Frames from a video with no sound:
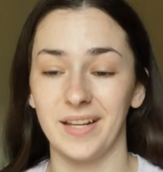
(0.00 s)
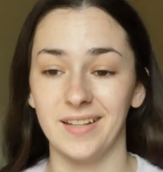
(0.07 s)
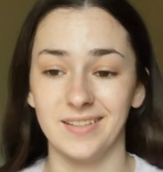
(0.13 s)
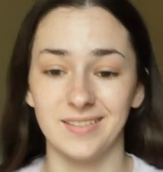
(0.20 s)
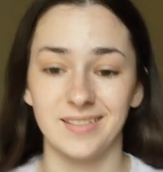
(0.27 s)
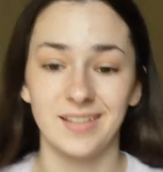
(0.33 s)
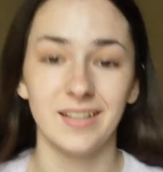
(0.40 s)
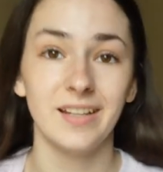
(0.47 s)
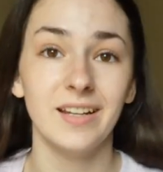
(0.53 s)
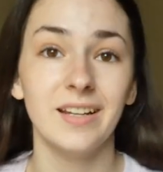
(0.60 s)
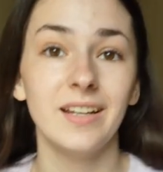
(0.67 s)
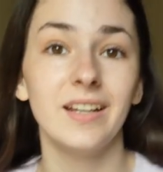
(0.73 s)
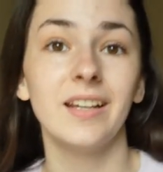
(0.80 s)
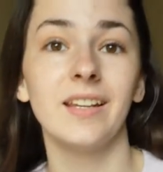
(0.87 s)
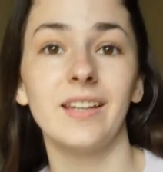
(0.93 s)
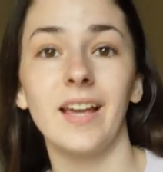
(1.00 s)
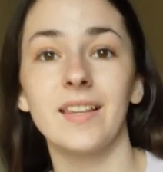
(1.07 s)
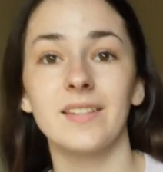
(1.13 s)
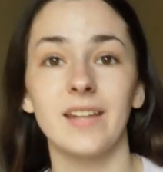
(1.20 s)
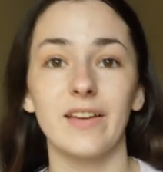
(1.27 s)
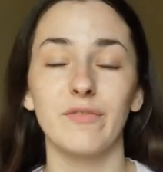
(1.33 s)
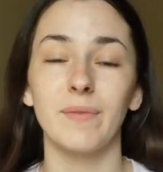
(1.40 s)
it is.
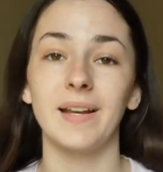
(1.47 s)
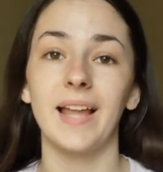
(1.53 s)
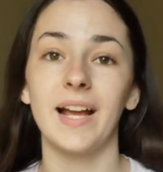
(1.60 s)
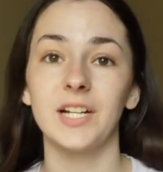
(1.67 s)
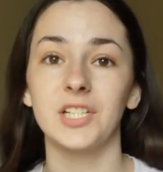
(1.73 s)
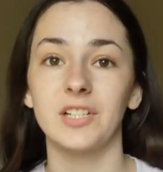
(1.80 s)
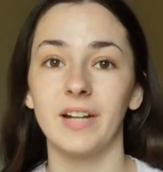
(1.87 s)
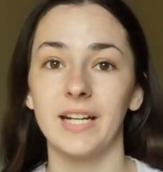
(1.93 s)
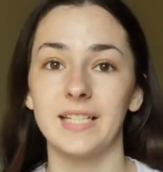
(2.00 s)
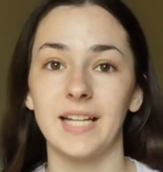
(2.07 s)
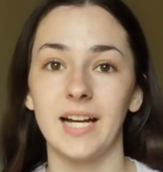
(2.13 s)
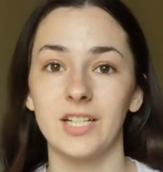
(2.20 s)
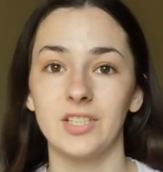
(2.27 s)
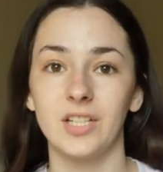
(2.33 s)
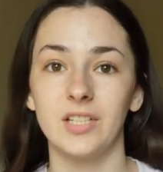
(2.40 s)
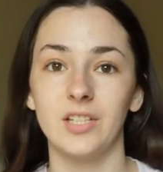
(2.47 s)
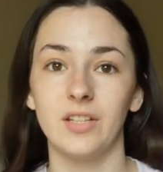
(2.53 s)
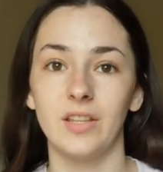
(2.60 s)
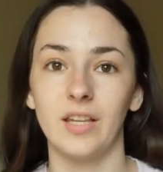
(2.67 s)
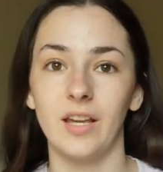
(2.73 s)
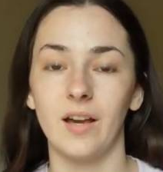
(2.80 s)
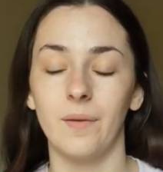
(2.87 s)
Yesterday for my lecture I attached it
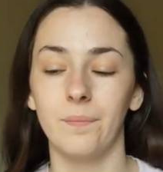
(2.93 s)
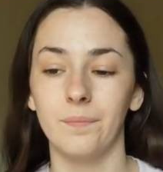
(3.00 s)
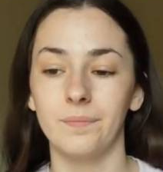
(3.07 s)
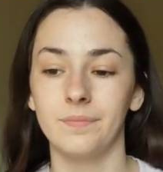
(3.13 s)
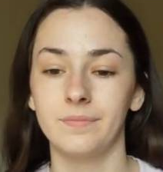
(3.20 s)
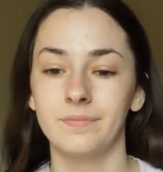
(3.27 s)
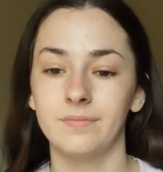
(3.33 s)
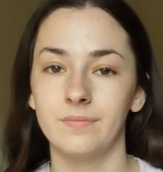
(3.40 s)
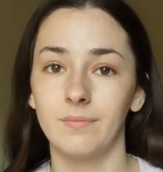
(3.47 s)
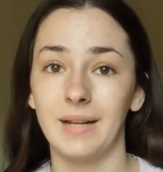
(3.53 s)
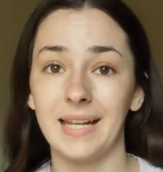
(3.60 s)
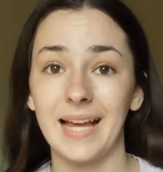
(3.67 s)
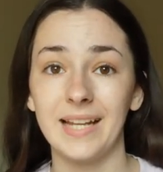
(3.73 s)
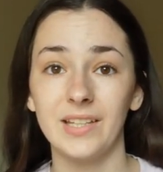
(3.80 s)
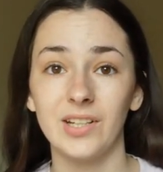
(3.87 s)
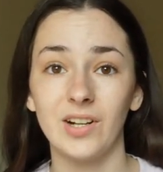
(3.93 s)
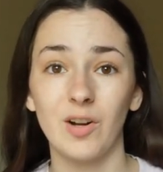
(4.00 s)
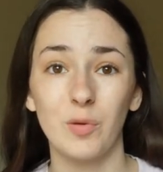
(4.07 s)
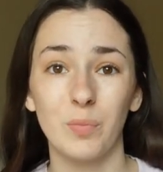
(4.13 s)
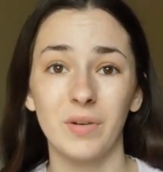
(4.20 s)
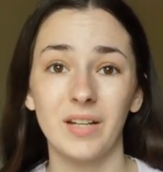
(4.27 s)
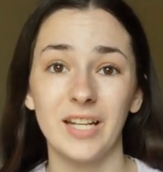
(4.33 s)
to my
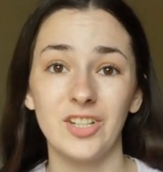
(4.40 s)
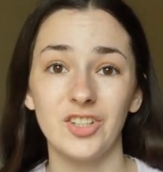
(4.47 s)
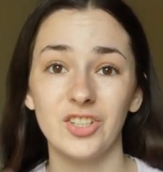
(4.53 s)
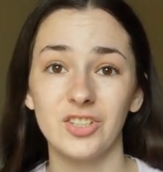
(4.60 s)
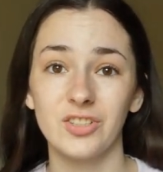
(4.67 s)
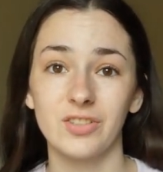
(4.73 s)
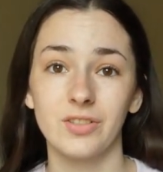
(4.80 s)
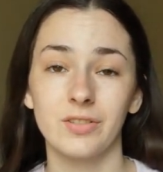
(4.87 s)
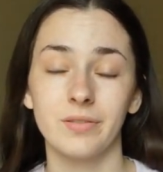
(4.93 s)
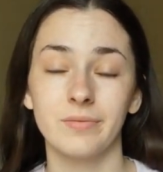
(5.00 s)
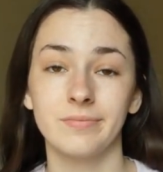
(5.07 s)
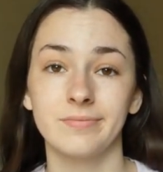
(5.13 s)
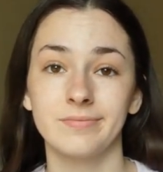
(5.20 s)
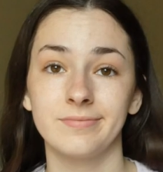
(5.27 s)
lanyard, but it just